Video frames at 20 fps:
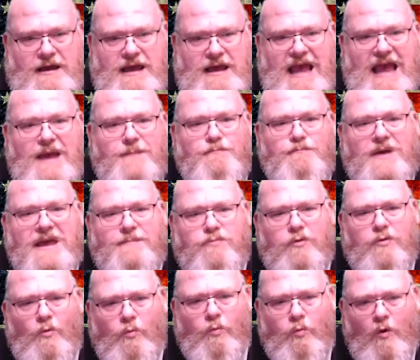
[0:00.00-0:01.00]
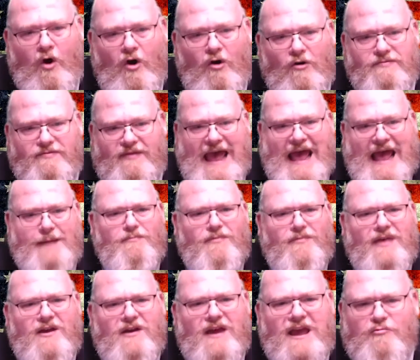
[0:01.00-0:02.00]
And people want that.
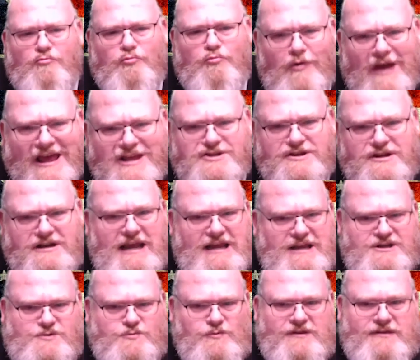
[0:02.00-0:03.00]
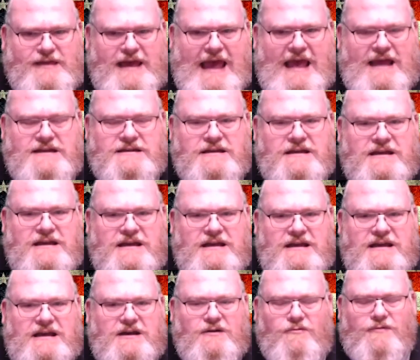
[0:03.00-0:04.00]
It resonates with that.
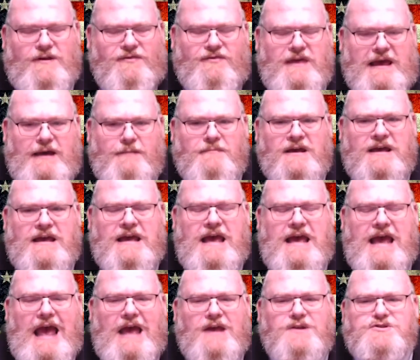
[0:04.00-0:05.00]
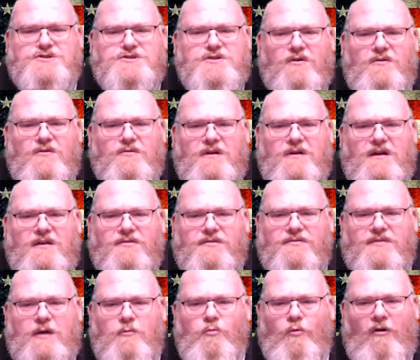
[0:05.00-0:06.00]
With them. And so
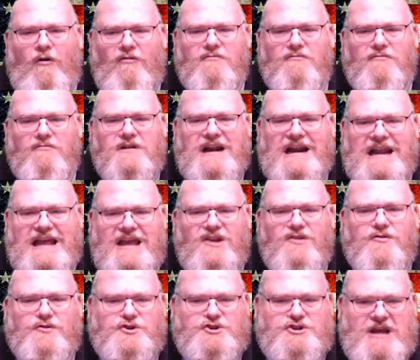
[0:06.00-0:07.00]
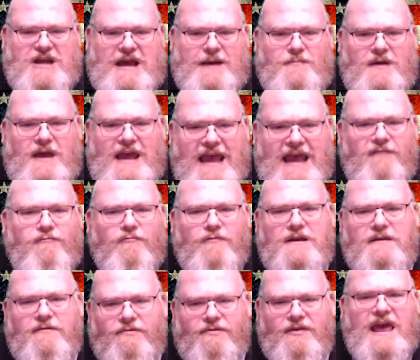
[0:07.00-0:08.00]
they want leadership.
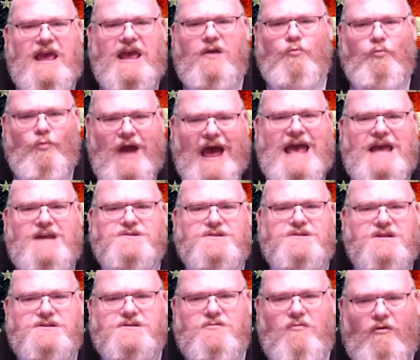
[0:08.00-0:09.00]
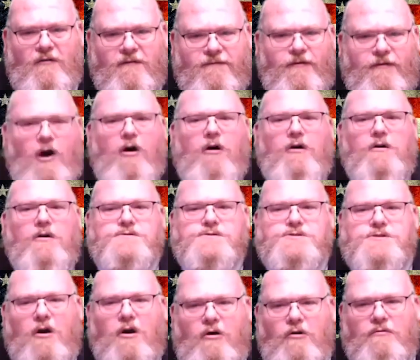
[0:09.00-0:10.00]
Everything rises or
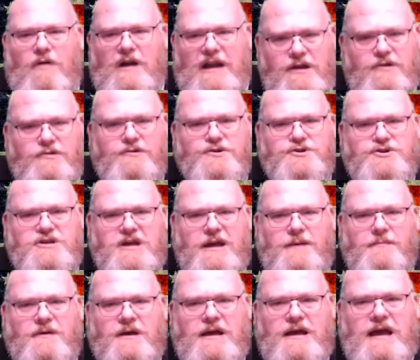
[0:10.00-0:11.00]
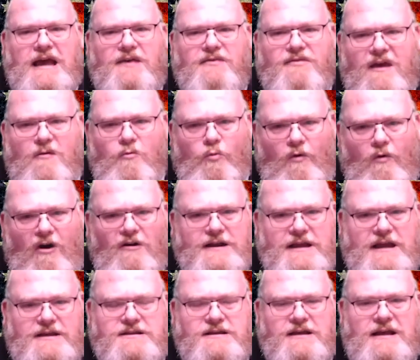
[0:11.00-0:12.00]
falls on leadership. They want
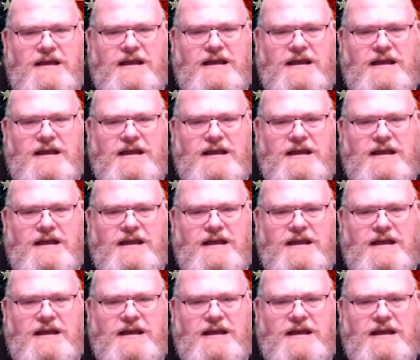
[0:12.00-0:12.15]
it.